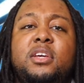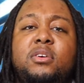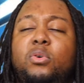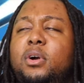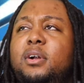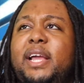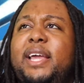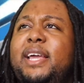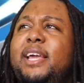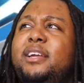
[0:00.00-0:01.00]
or
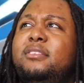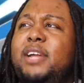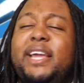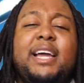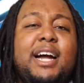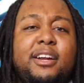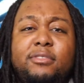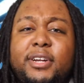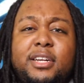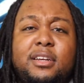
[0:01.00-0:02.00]
AI
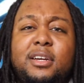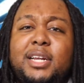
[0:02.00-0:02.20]
Arena,